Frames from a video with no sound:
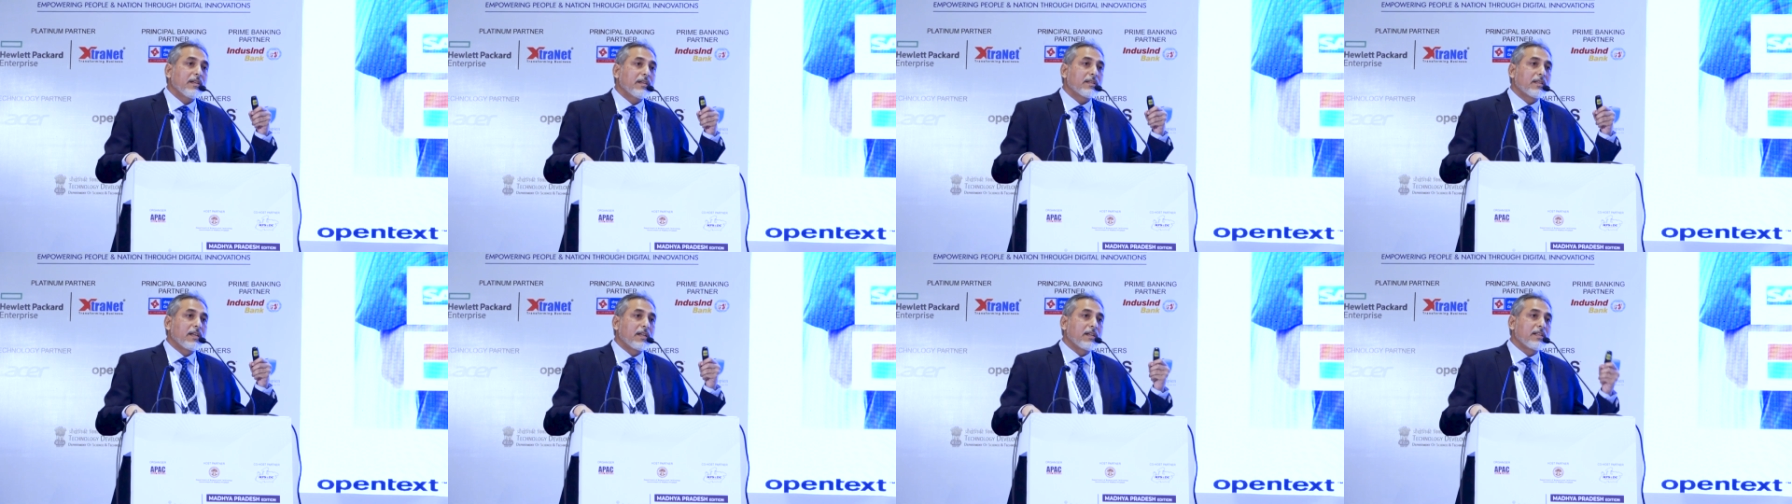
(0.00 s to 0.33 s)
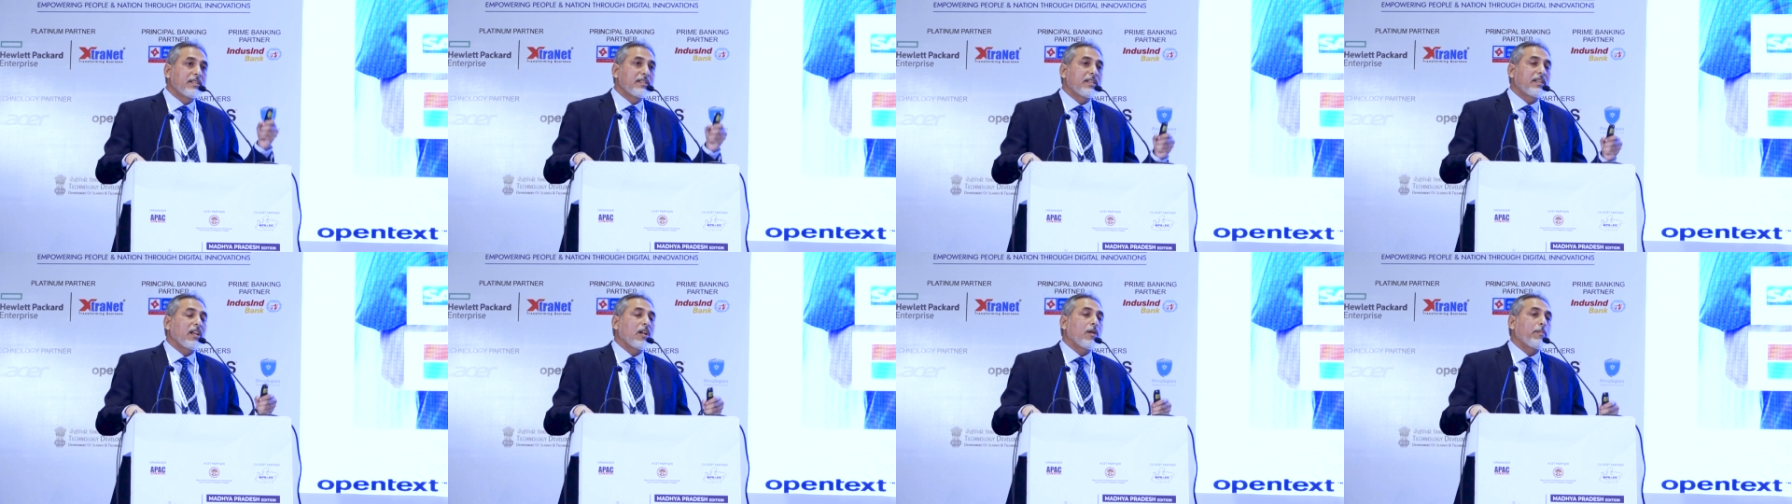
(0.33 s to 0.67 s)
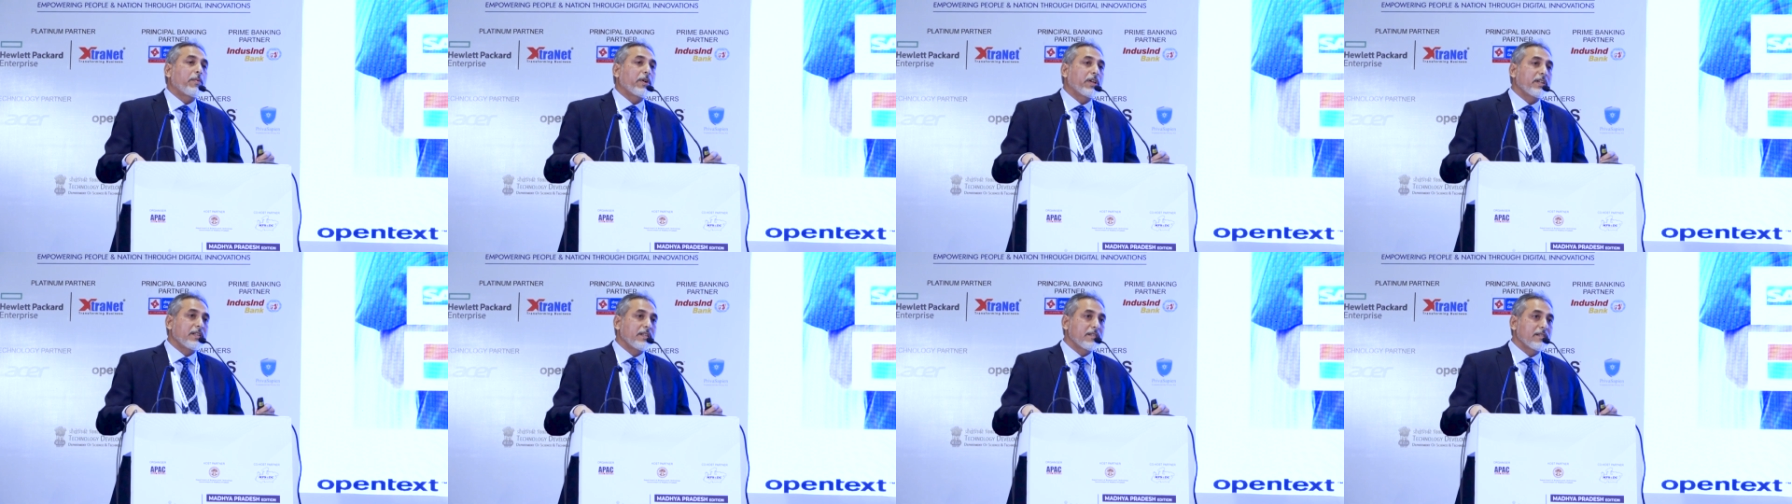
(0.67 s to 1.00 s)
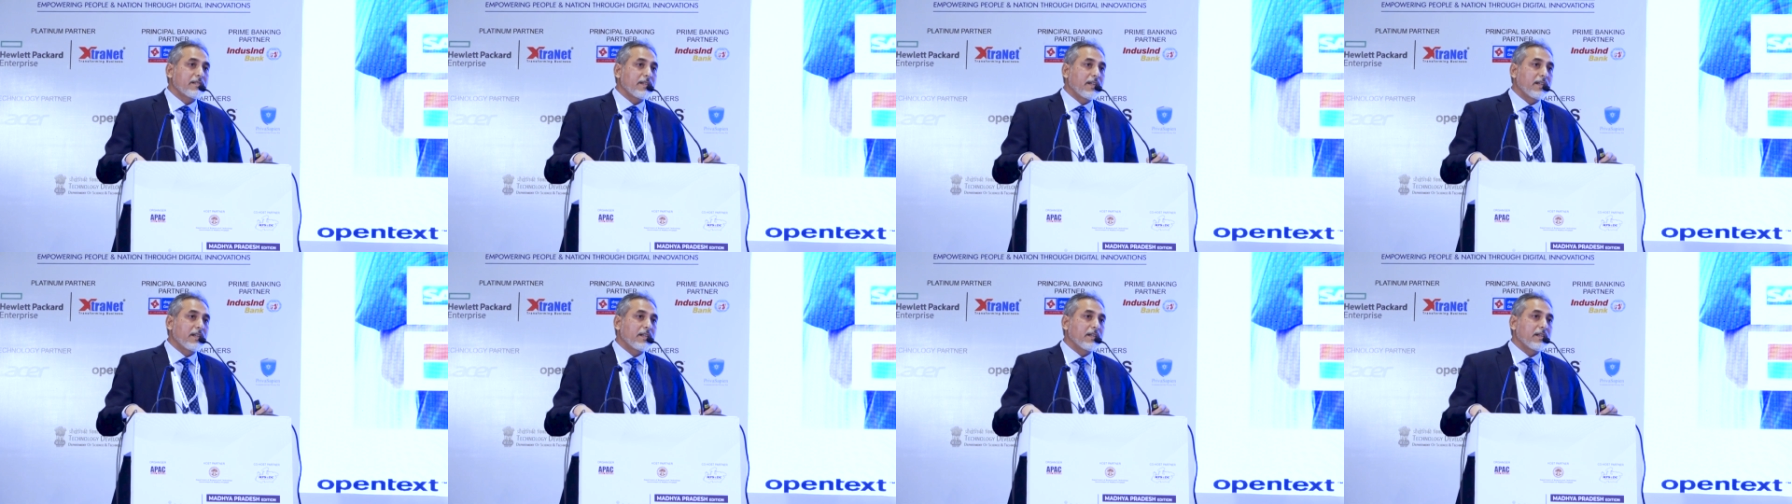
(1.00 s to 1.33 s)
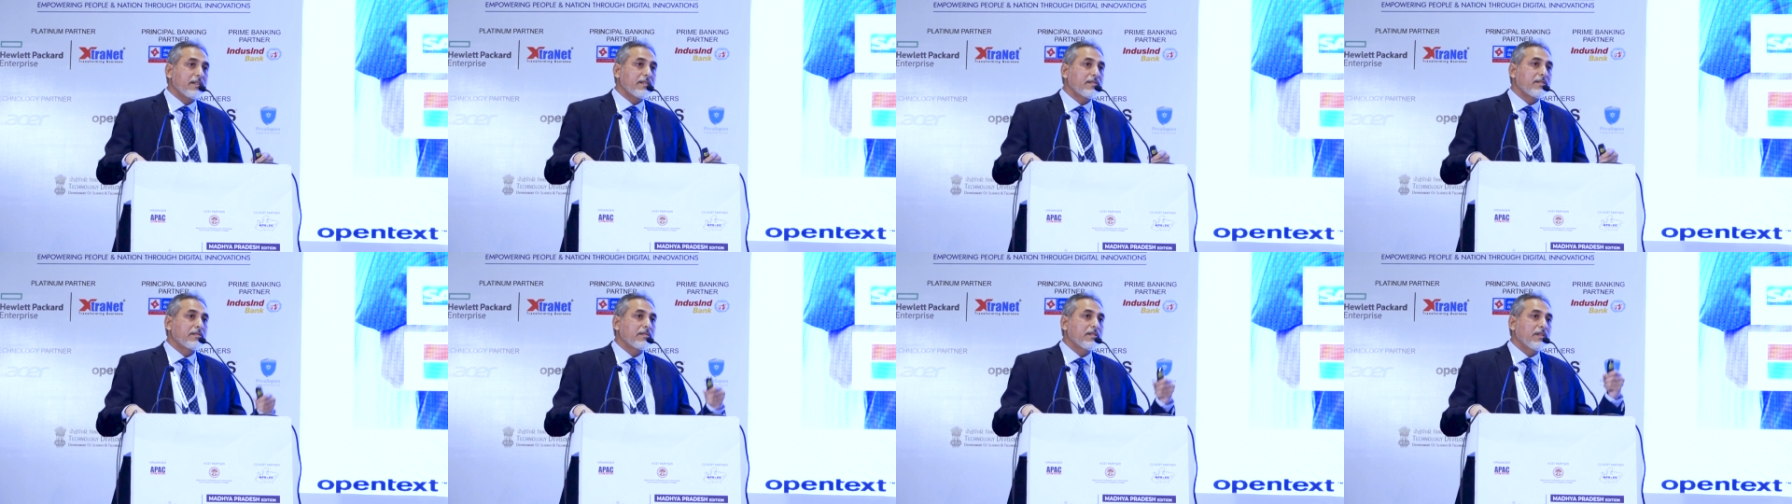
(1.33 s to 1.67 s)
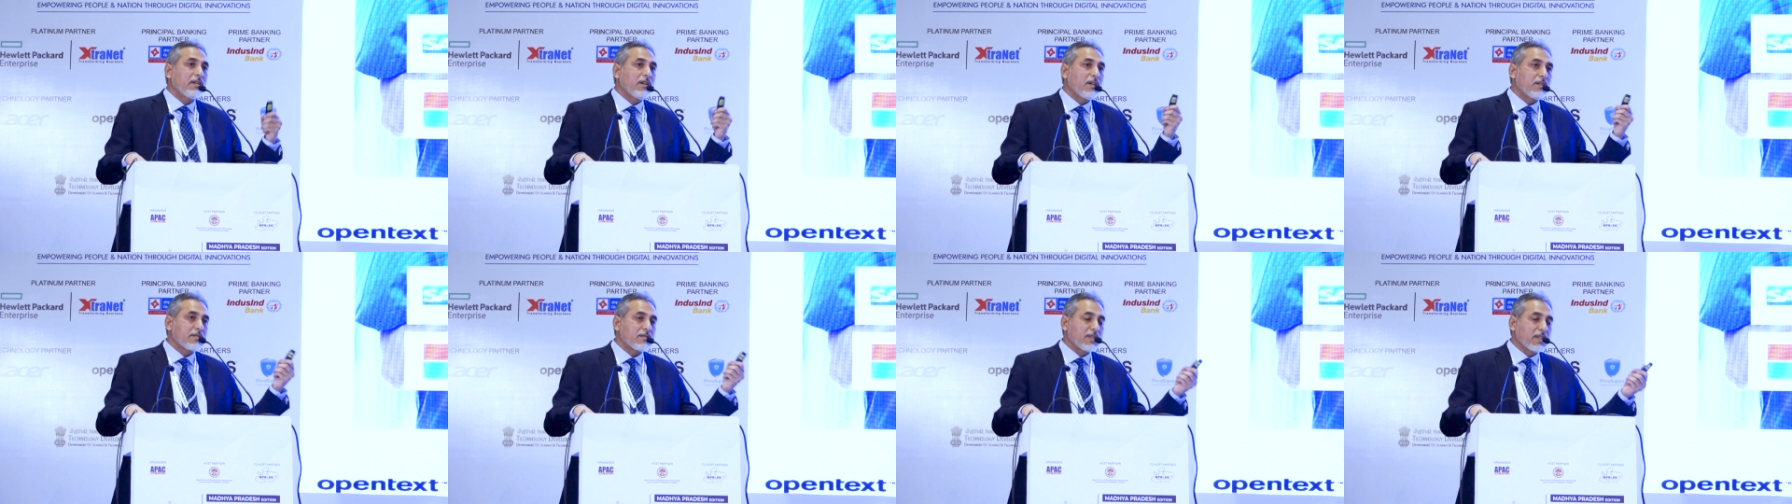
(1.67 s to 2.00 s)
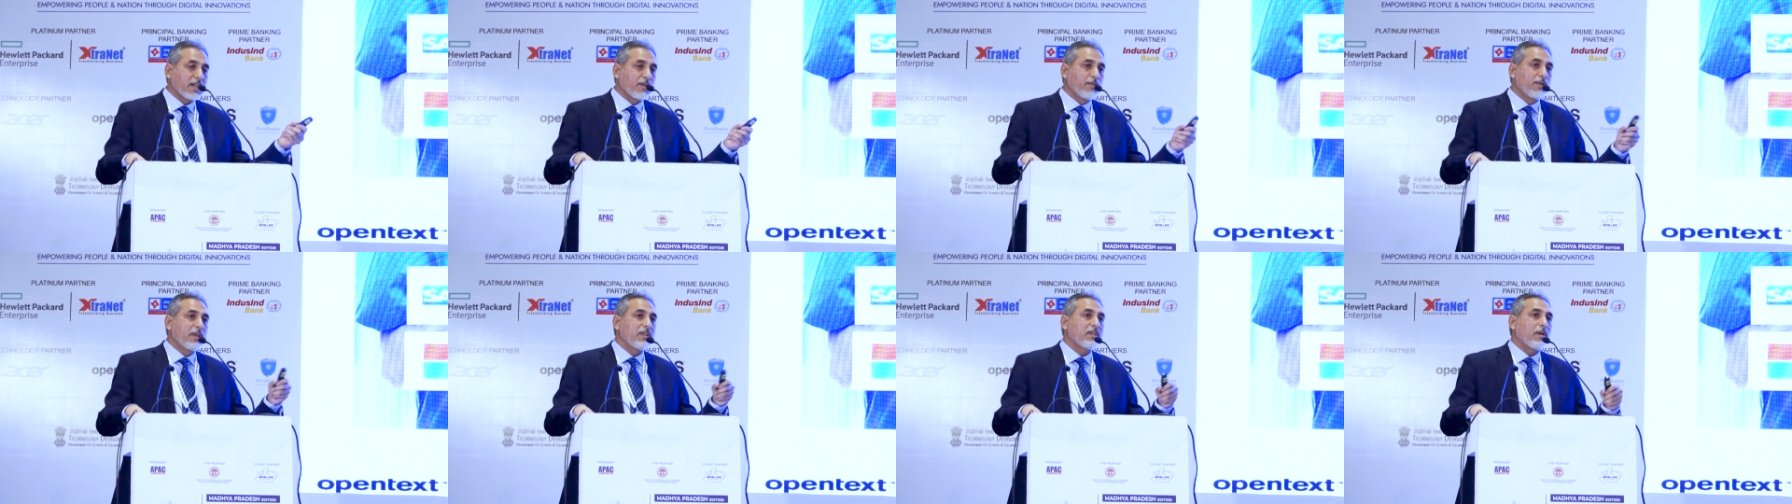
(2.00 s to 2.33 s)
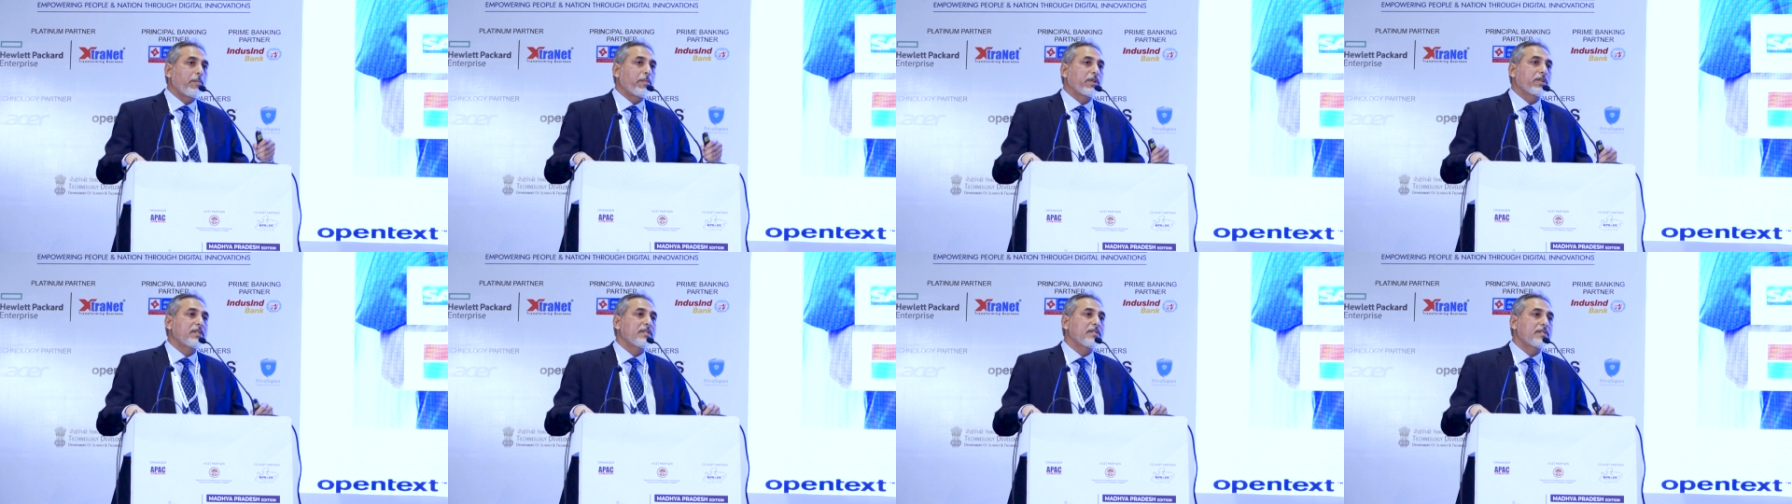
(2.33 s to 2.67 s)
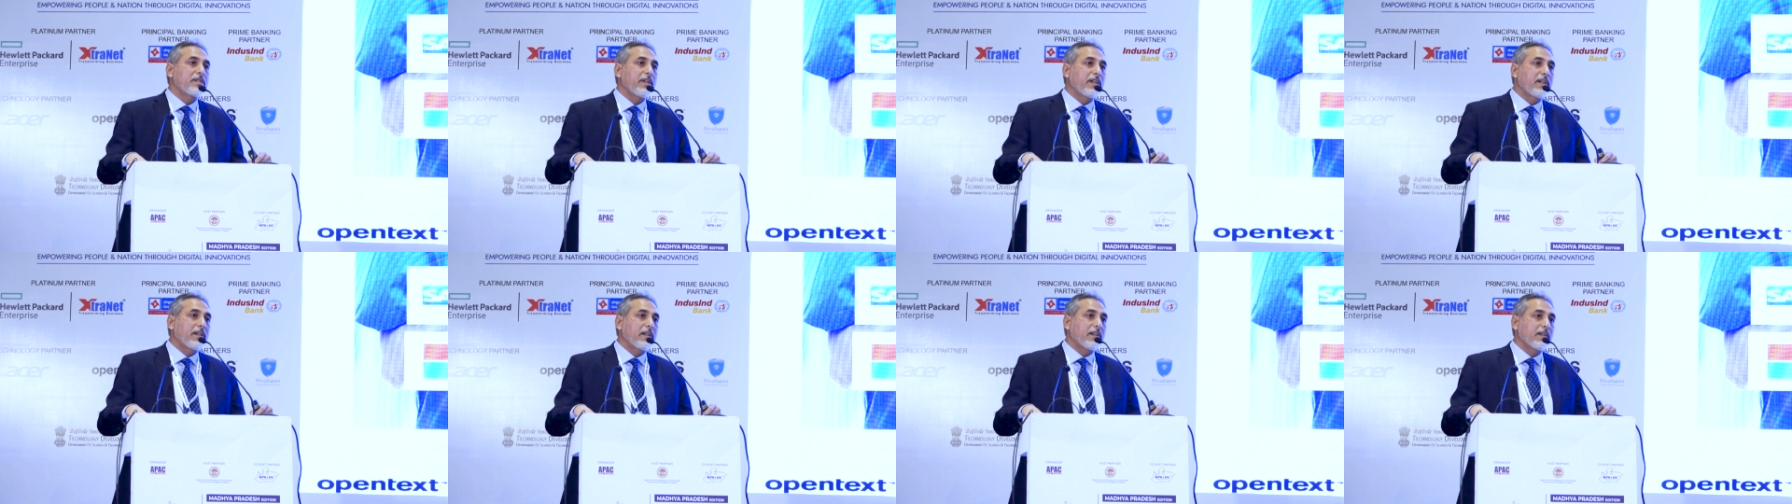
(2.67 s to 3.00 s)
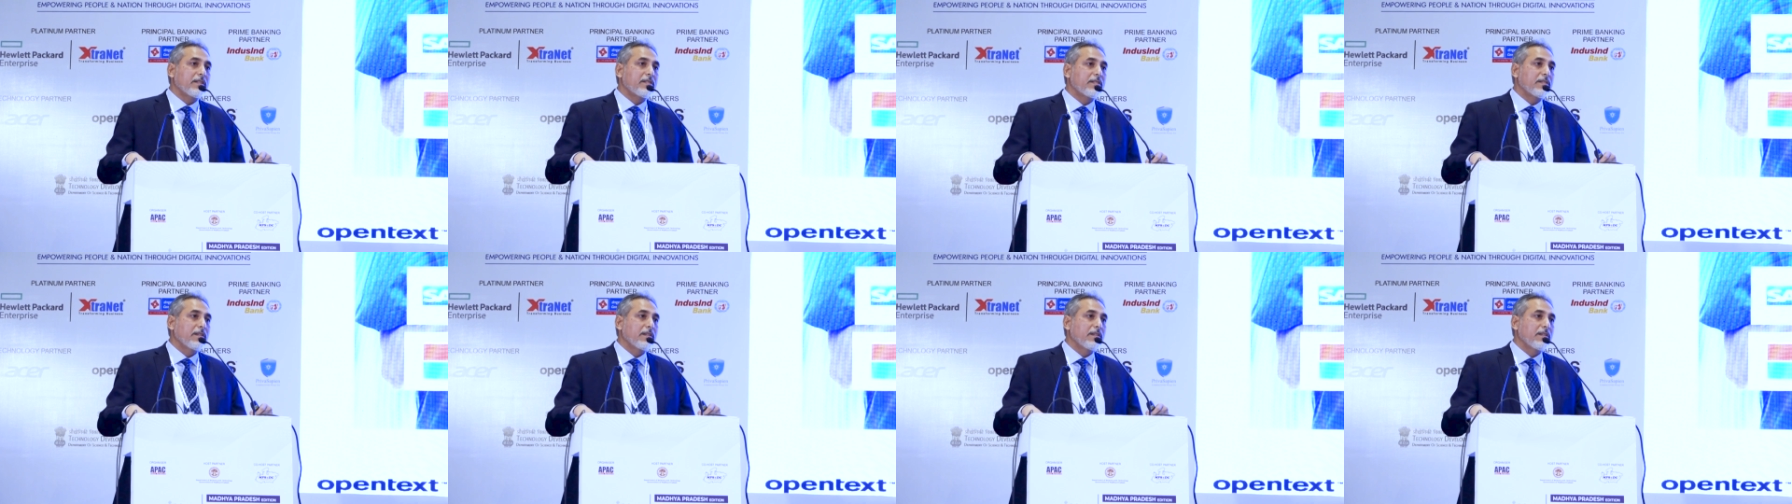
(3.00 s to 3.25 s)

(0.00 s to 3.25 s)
the digital operation centers, security operation centers